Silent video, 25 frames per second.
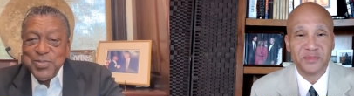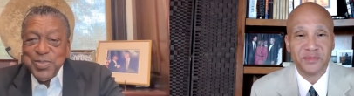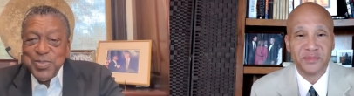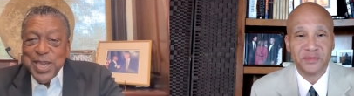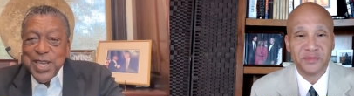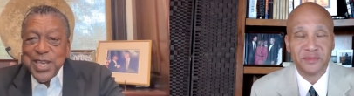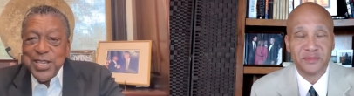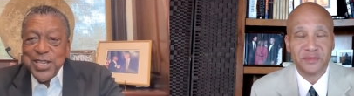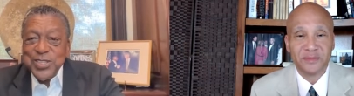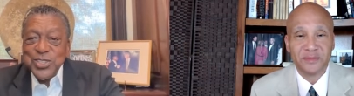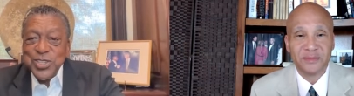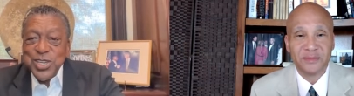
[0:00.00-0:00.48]

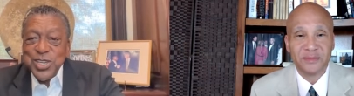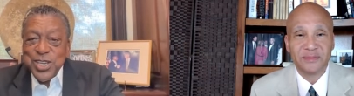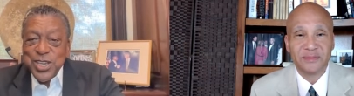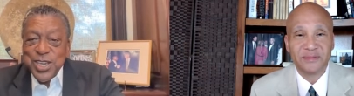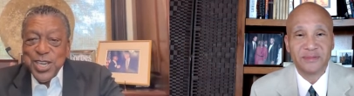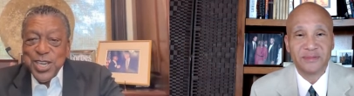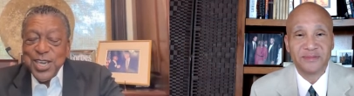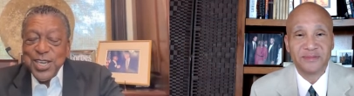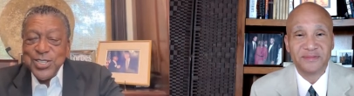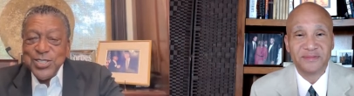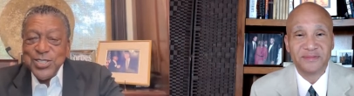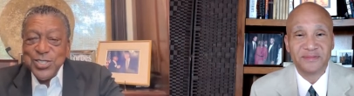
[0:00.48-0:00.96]

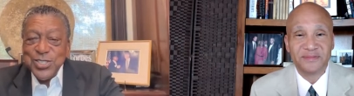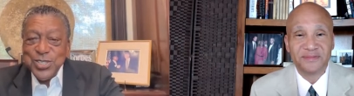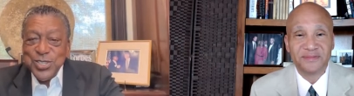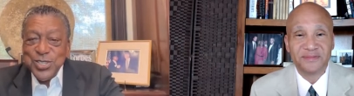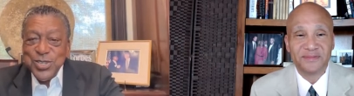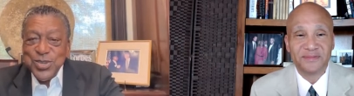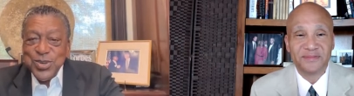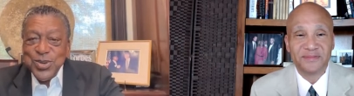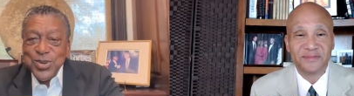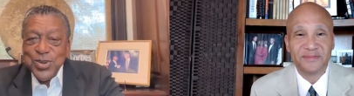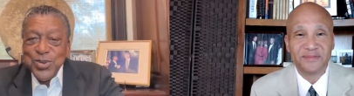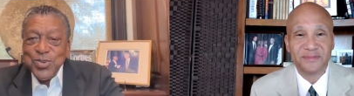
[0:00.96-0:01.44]

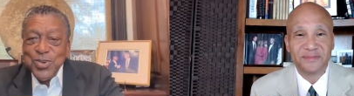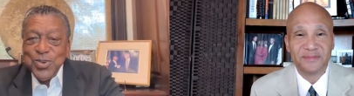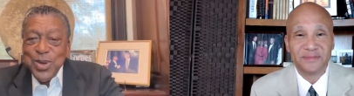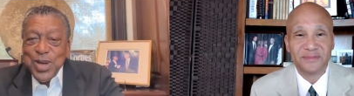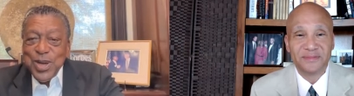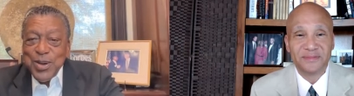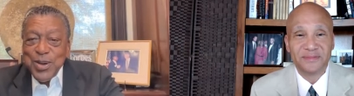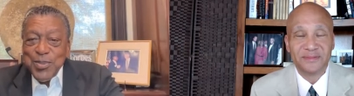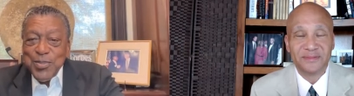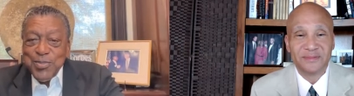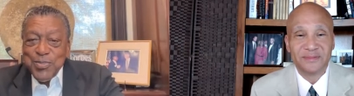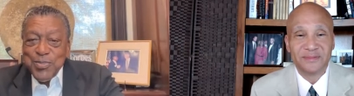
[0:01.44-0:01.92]
Speaker 1: educational
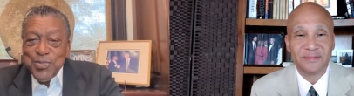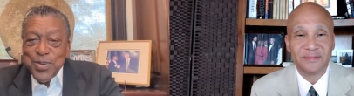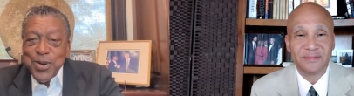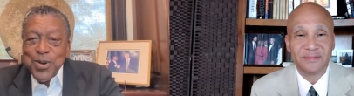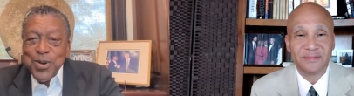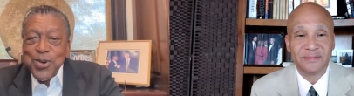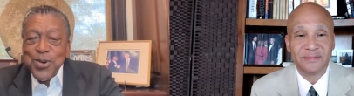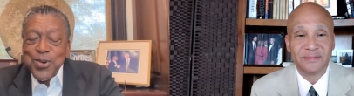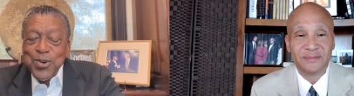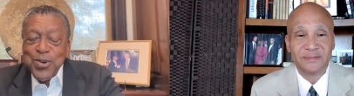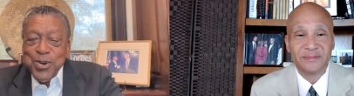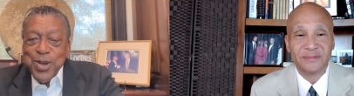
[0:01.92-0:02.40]

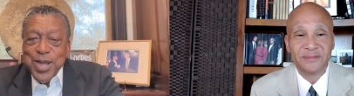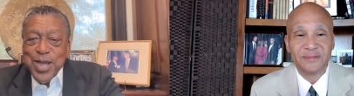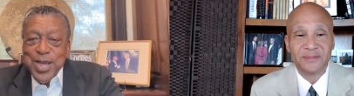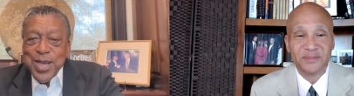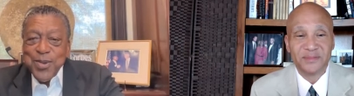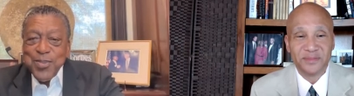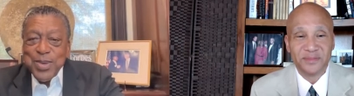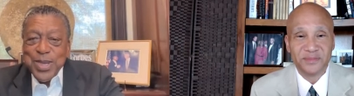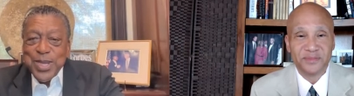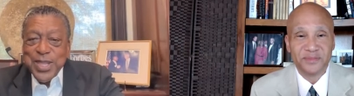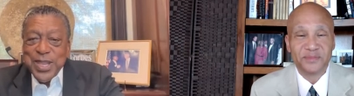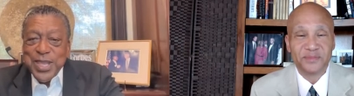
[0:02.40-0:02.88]

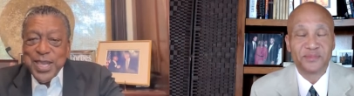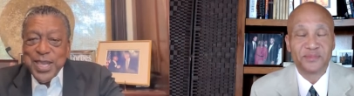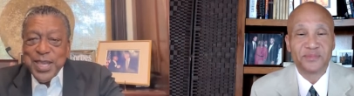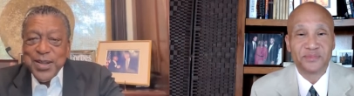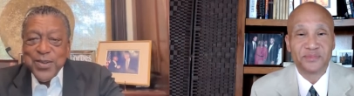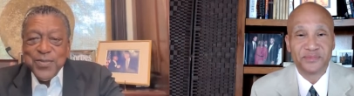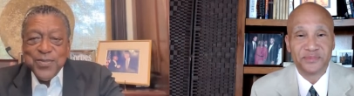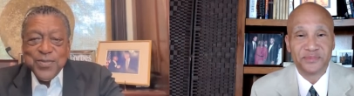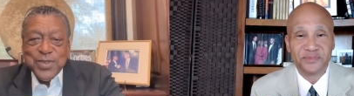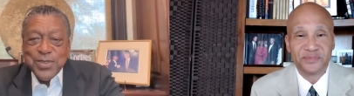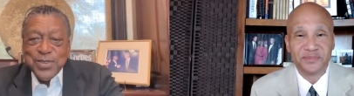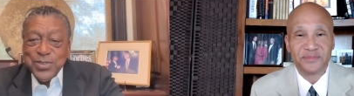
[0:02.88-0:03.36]
program in
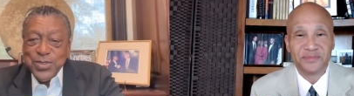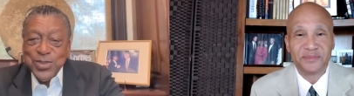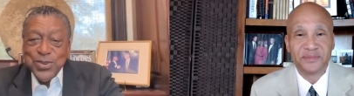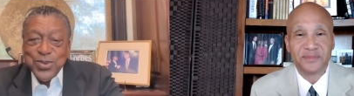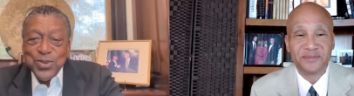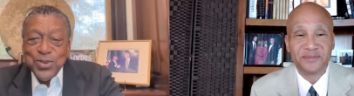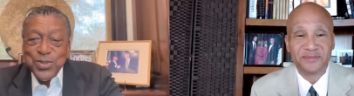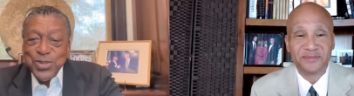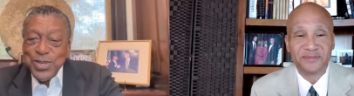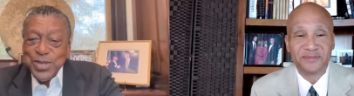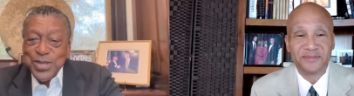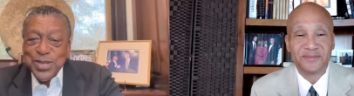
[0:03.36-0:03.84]
every
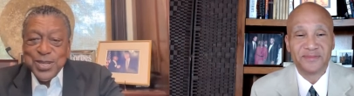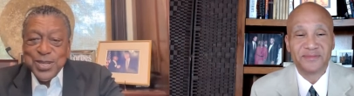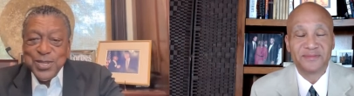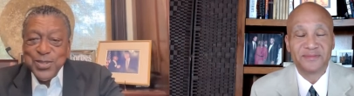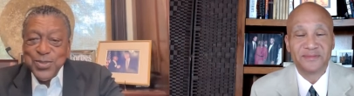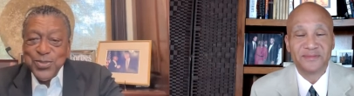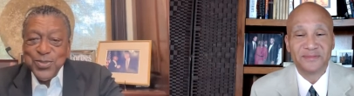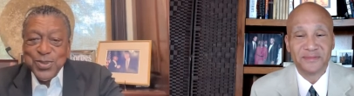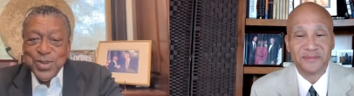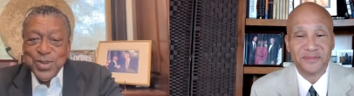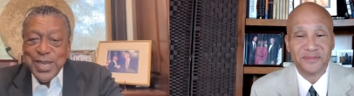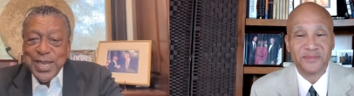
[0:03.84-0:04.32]
school in the
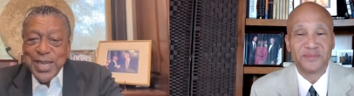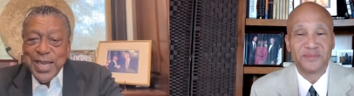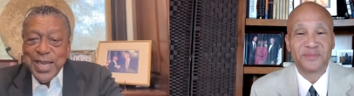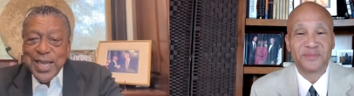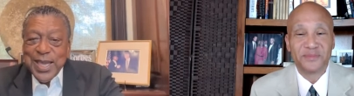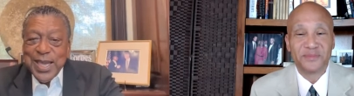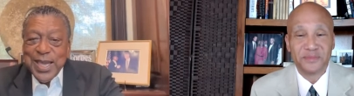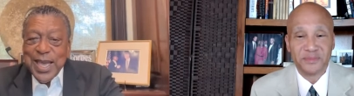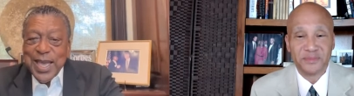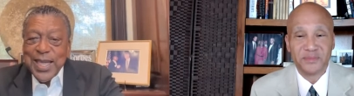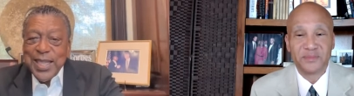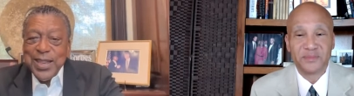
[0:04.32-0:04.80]
country.
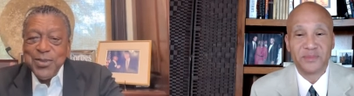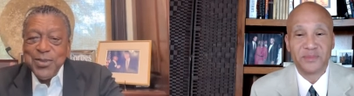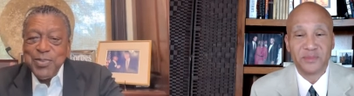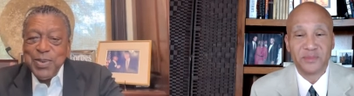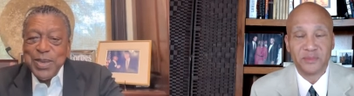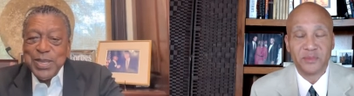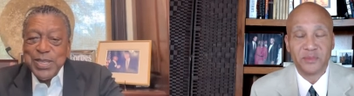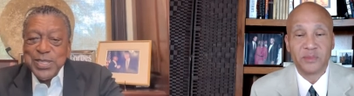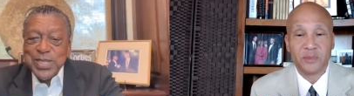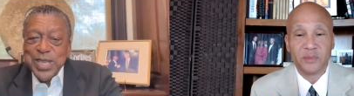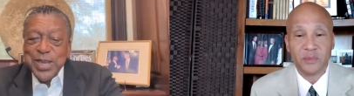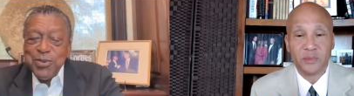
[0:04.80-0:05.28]
It would
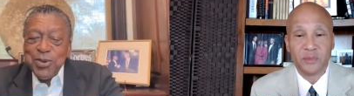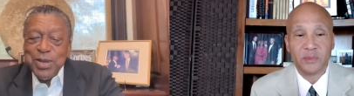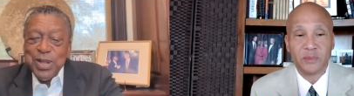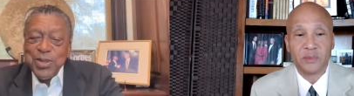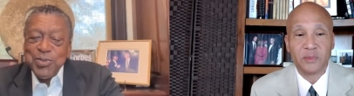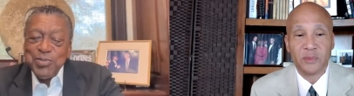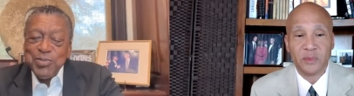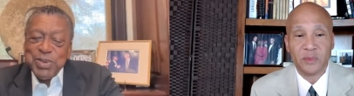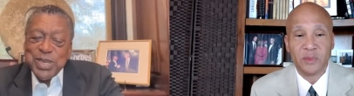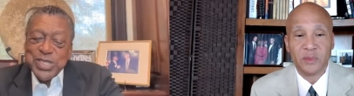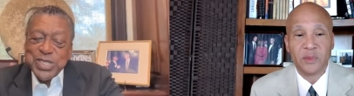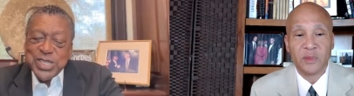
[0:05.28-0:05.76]
be, it
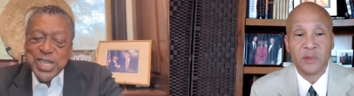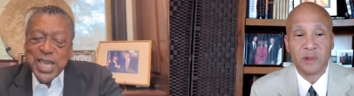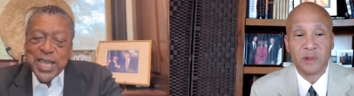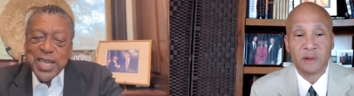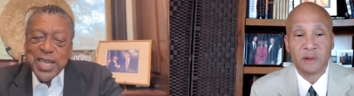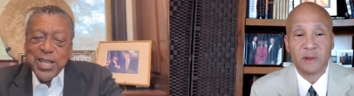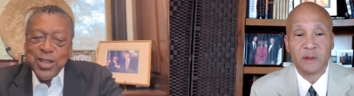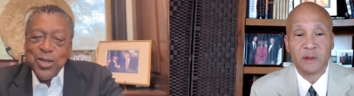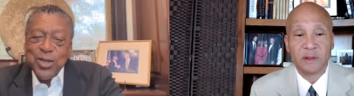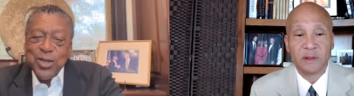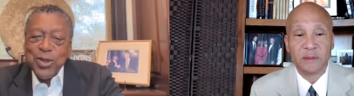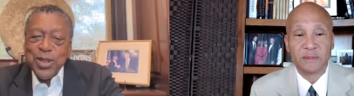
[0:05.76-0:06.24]
would be
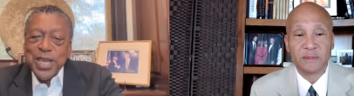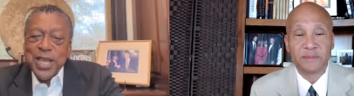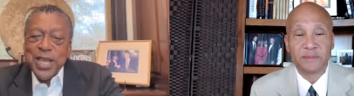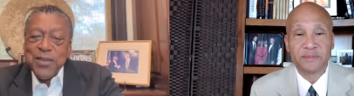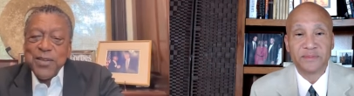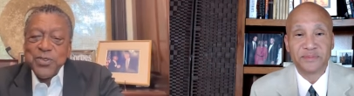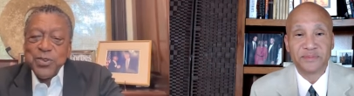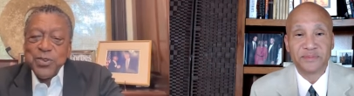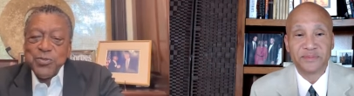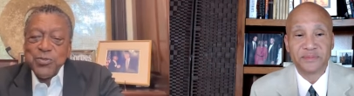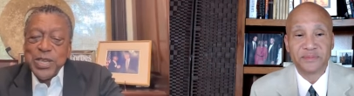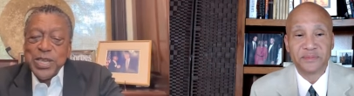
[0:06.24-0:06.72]
second only
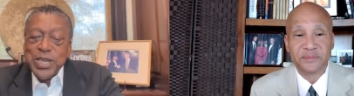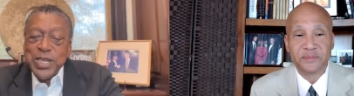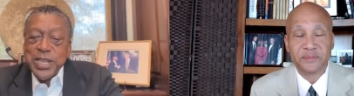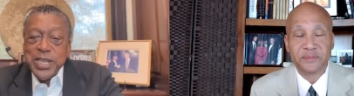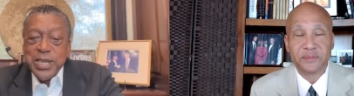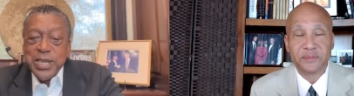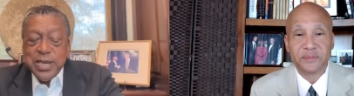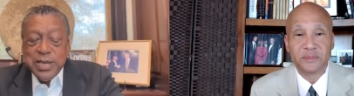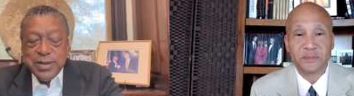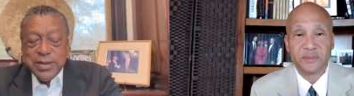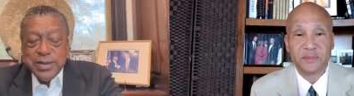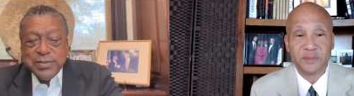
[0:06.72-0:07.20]
after
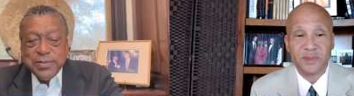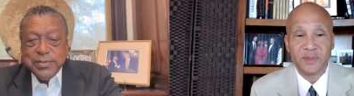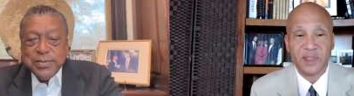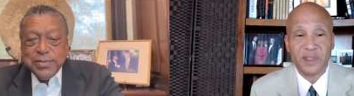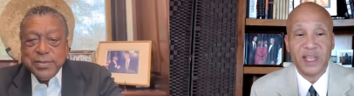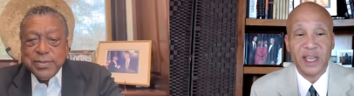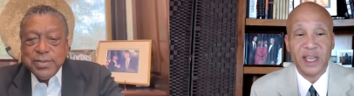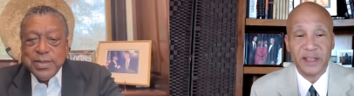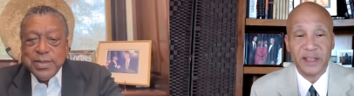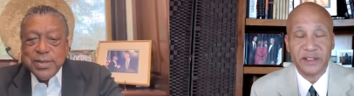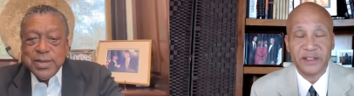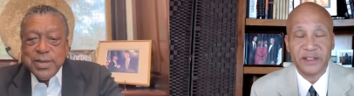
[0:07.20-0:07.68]
reading.
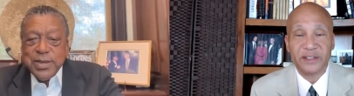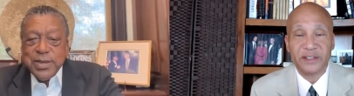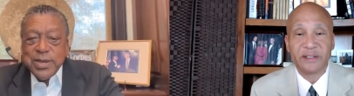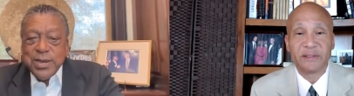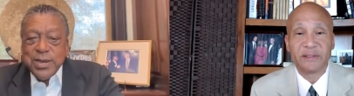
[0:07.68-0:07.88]
Yes.